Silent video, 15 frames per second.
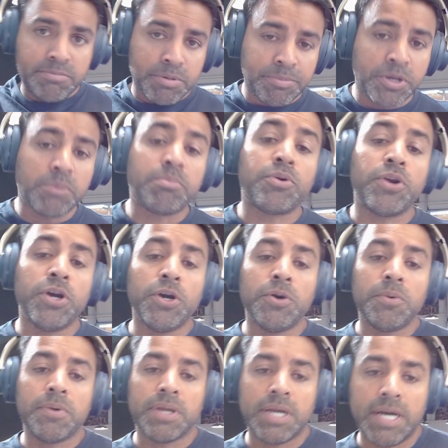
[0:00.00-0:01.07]
Premiere
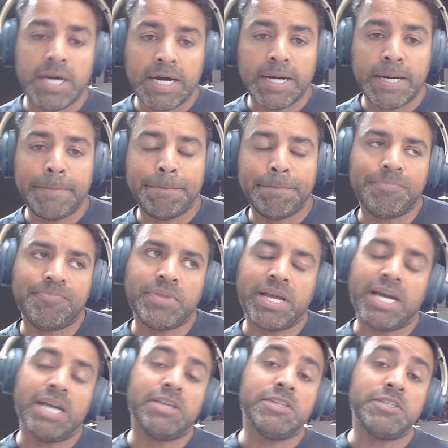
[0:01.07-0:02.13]
Pro. I
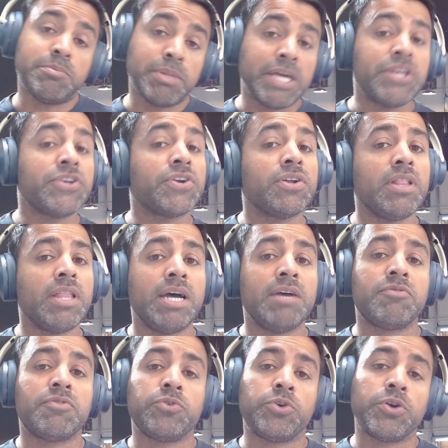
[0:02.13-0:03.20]
use Blender a
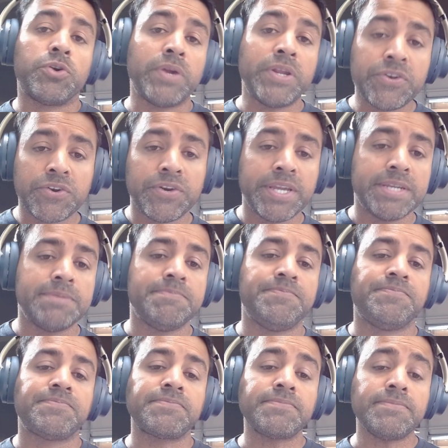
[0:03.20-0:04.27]
lot for rendering.
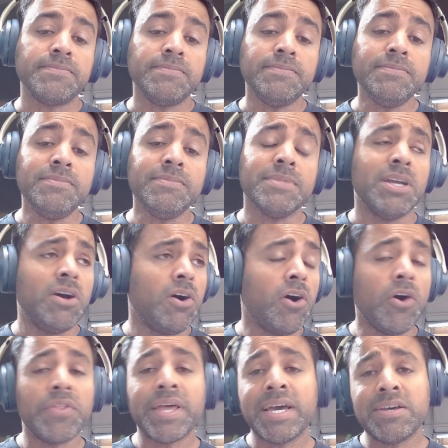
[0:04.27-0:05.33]

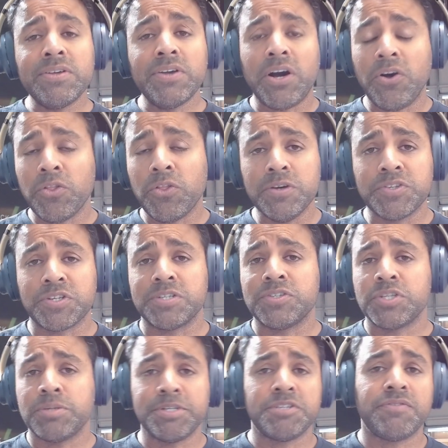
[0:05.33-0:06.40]
All those are
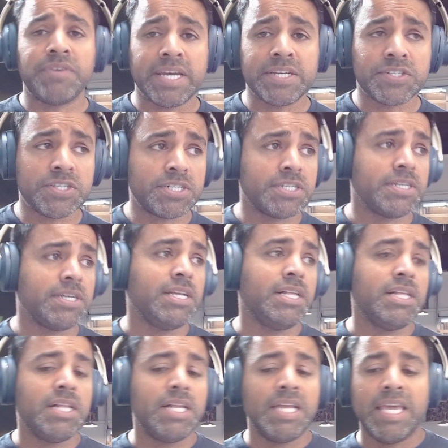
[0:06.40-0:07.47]
so much faster.
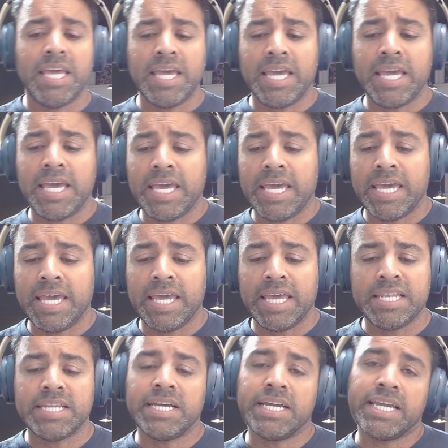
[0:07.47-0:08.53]

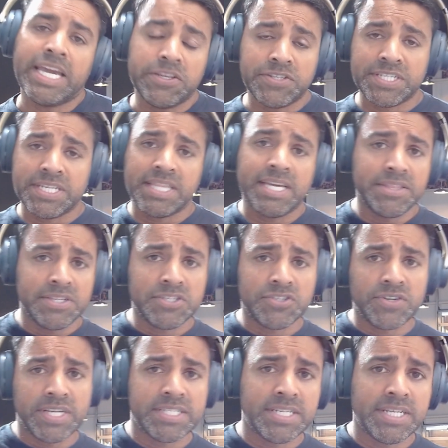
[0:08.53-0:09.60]
And again, you'll see that in the
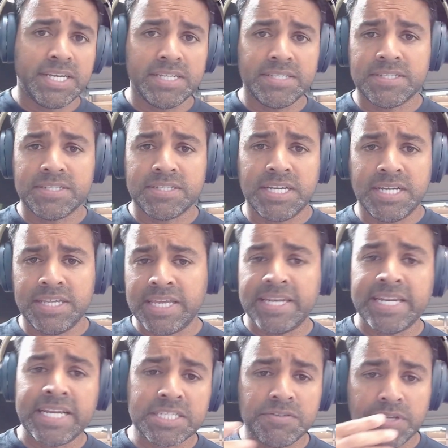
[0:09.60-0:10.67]
stress test in that
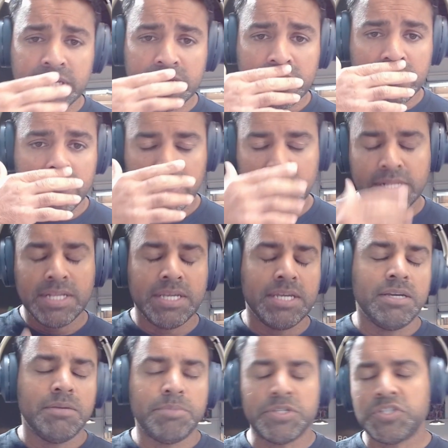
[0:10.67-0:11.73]
next video.
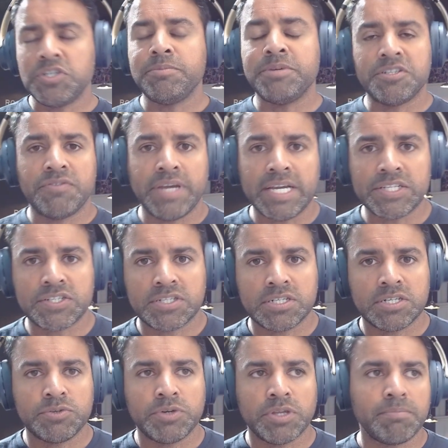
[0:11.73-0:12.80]
But so much
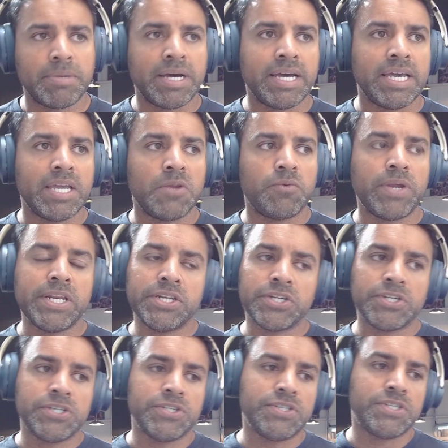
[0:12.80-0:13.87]
faster with my
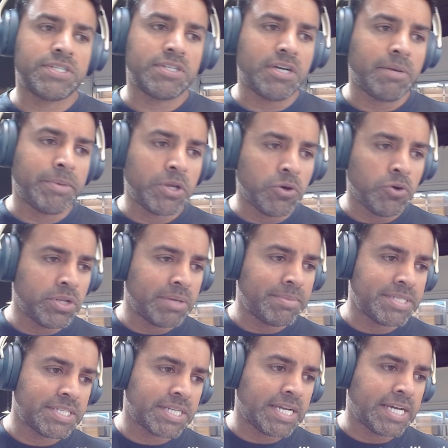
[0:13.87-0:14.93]
renders on my old
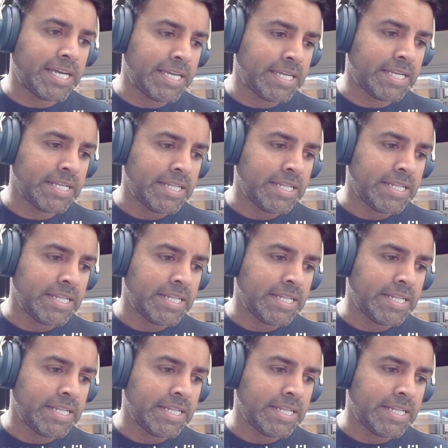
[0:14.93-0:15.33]
MSI.